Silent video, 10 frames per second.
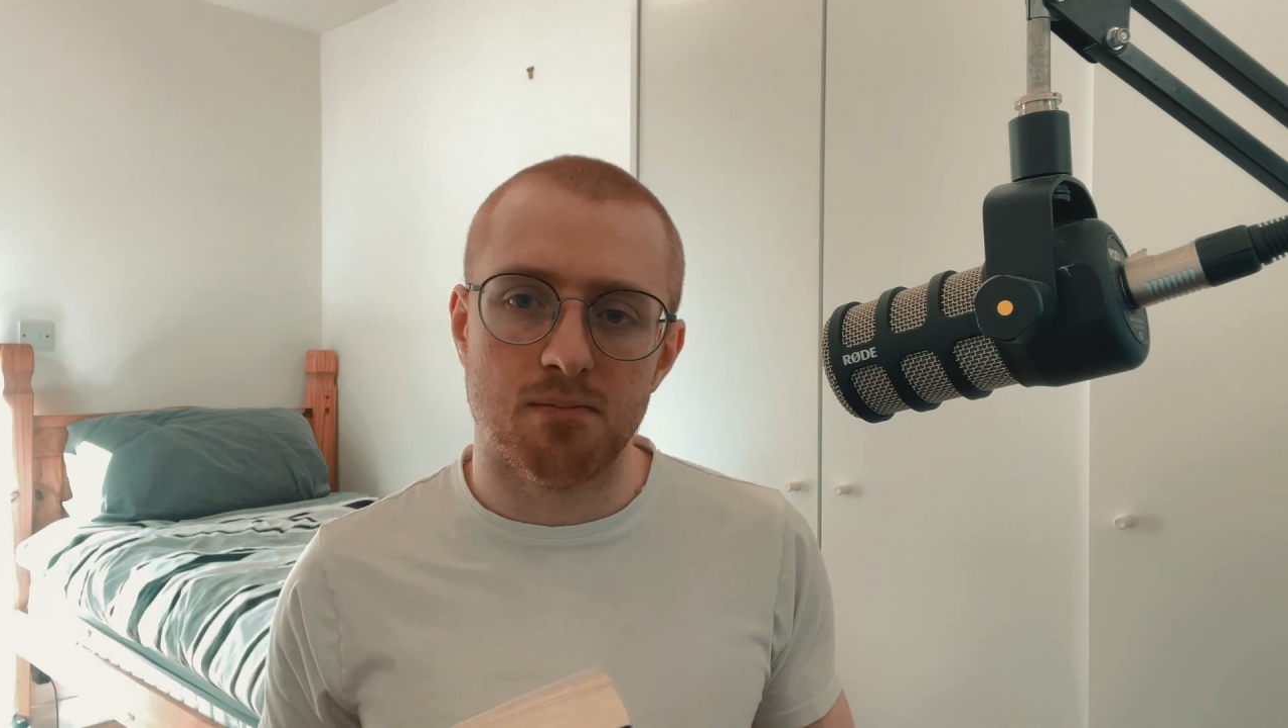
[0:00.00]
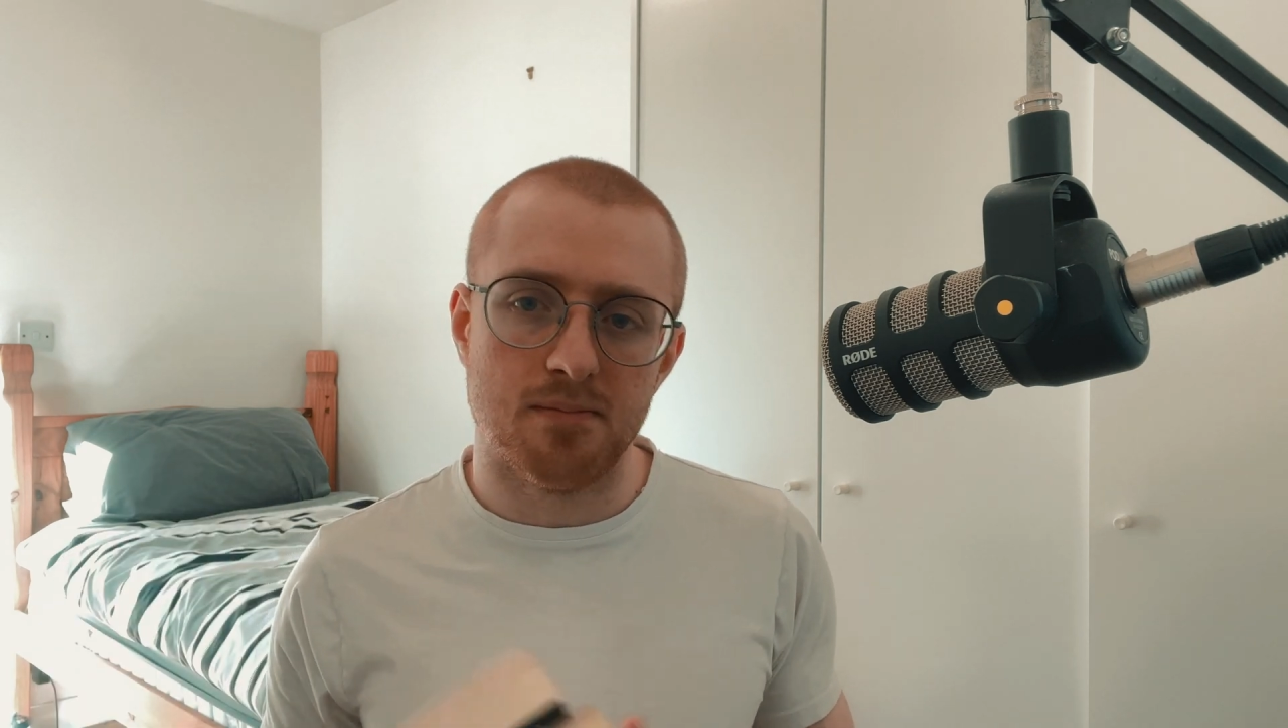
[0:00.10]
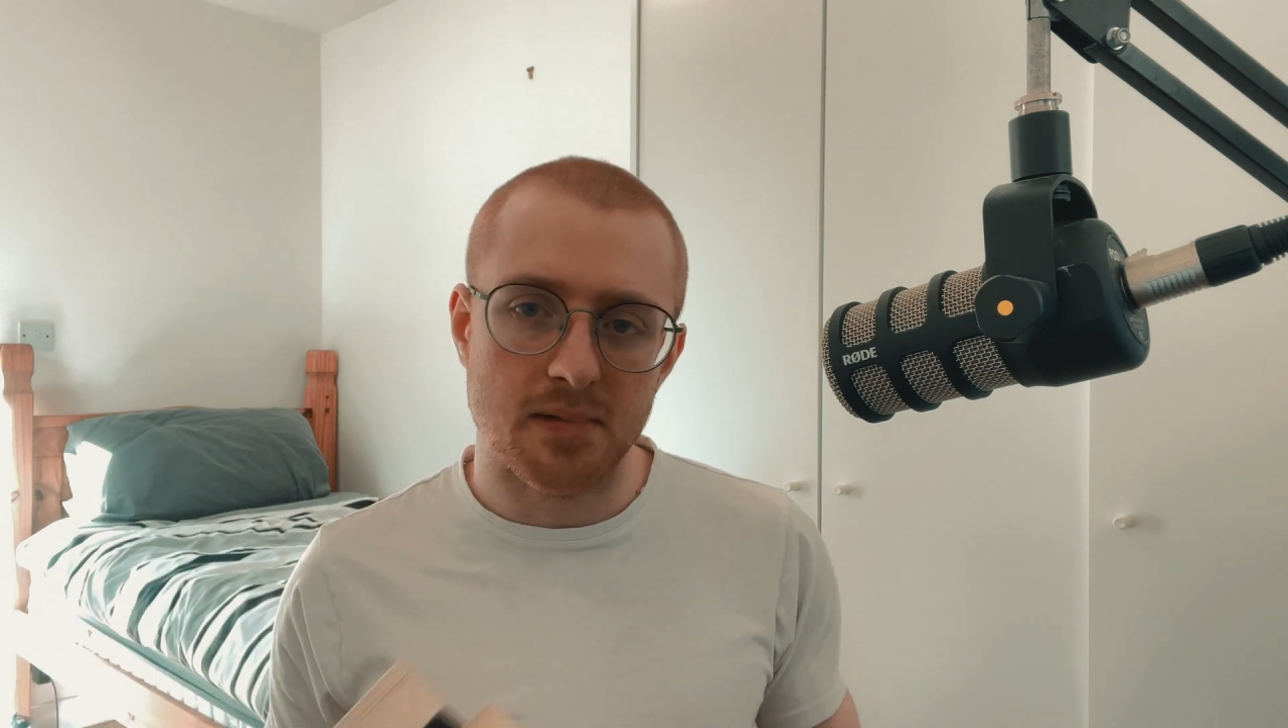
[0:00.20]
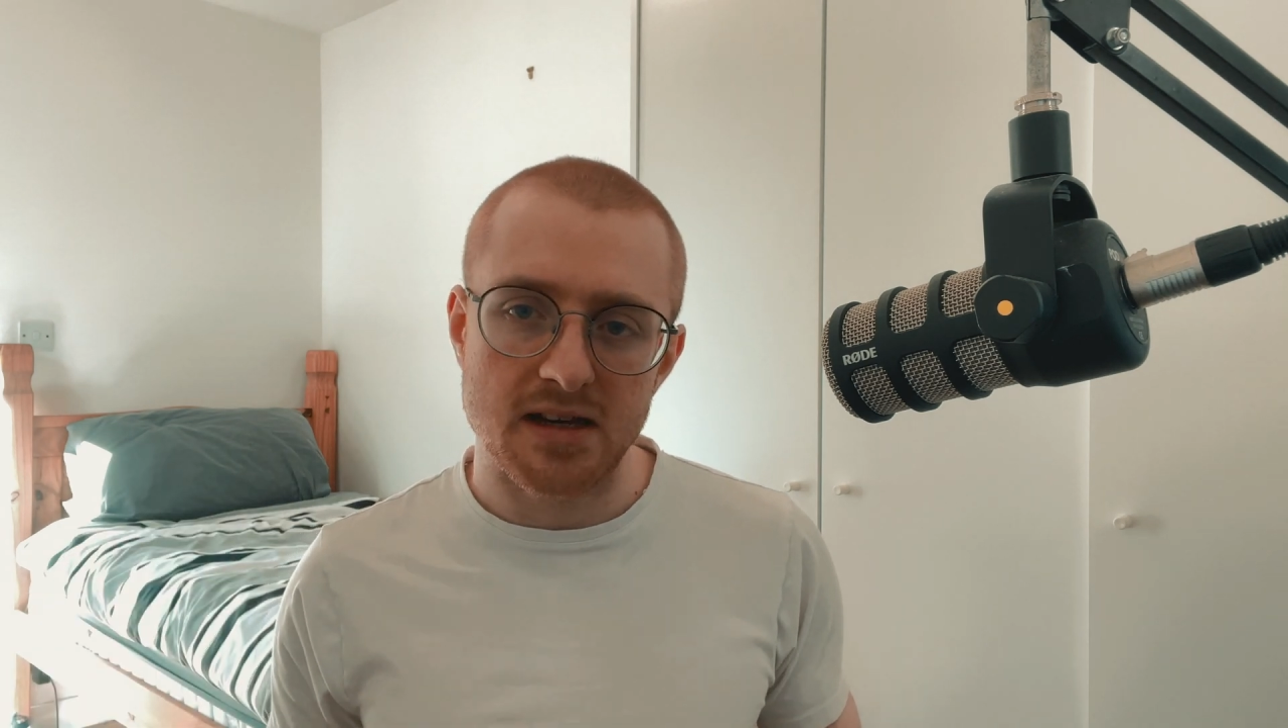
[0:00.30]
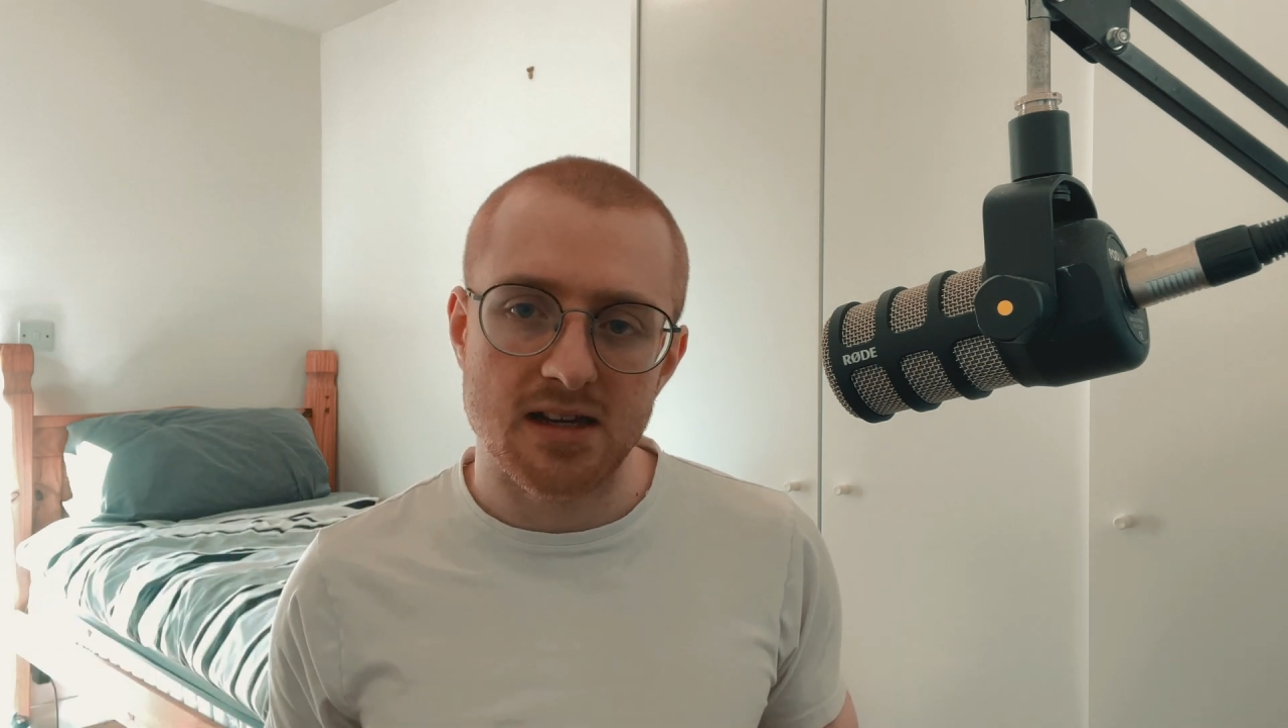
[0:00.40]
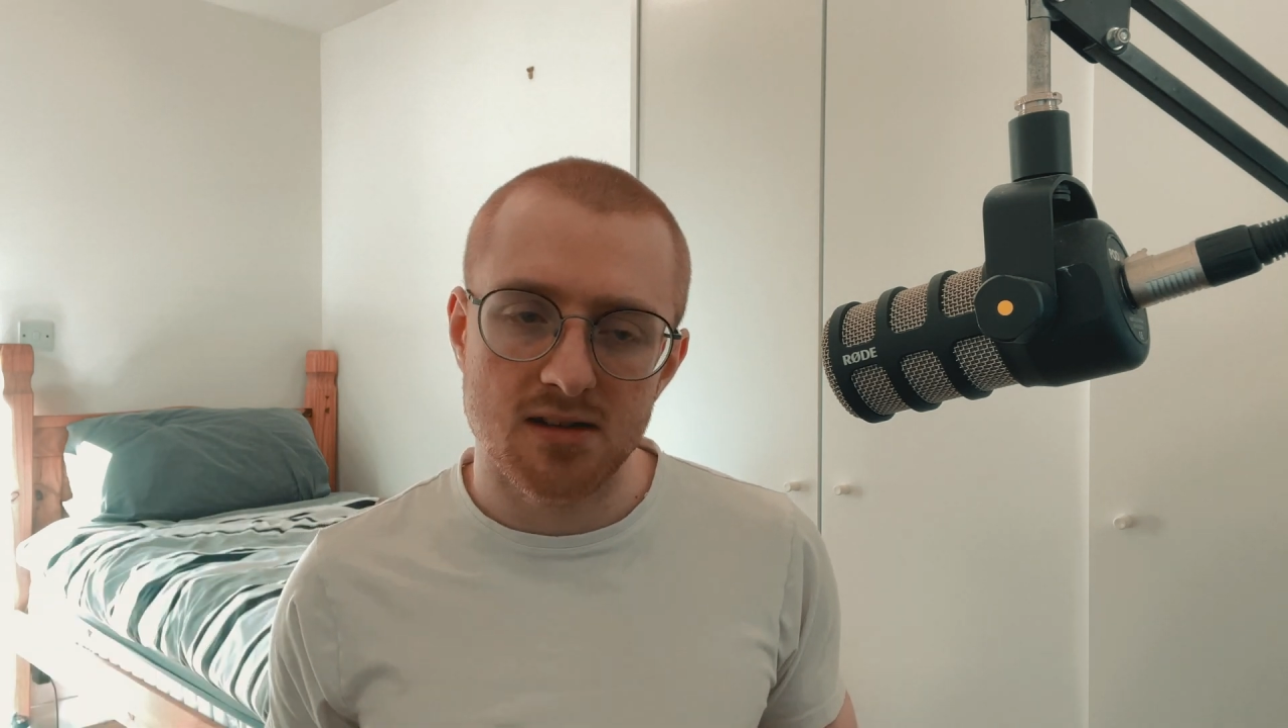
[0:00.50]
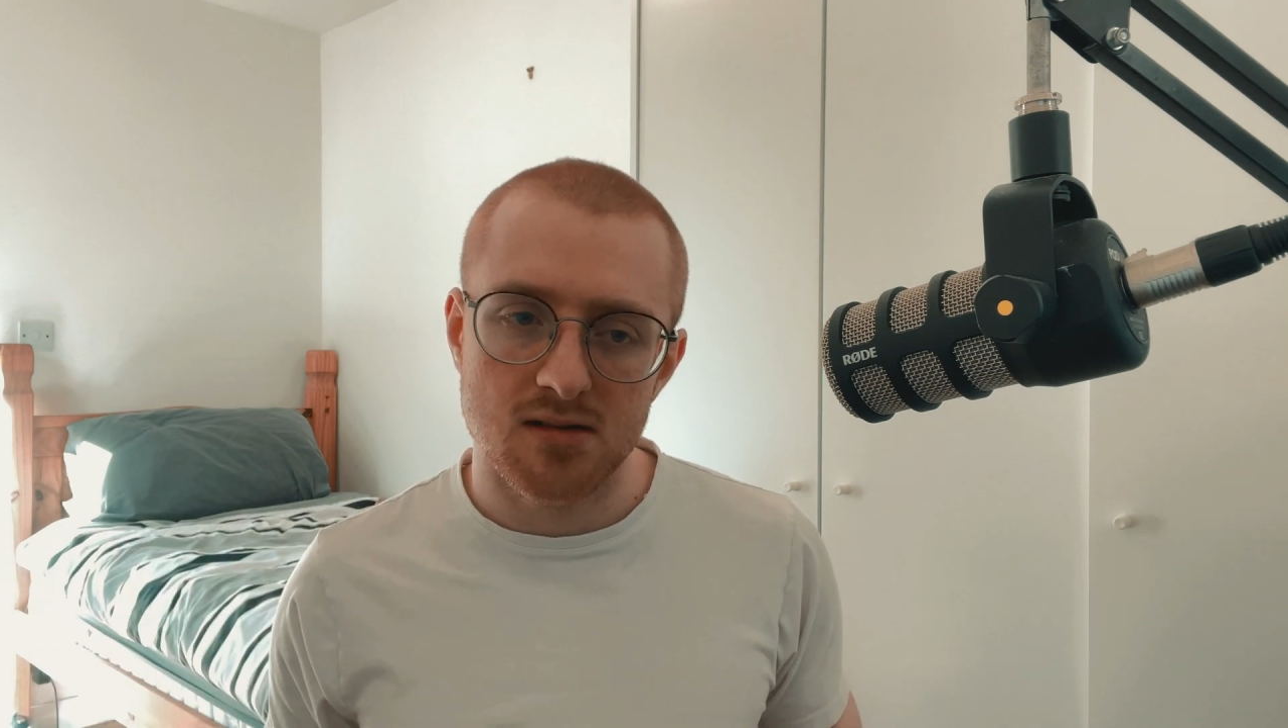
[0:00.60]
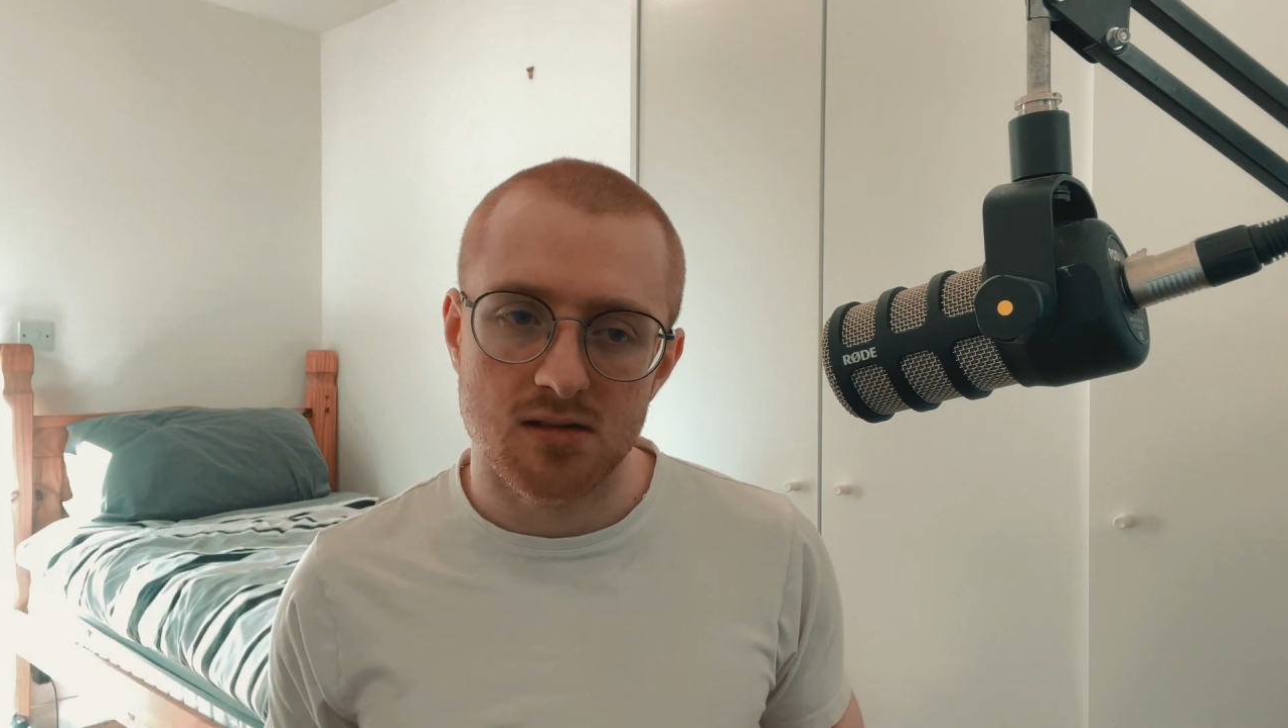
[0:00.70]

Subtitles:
be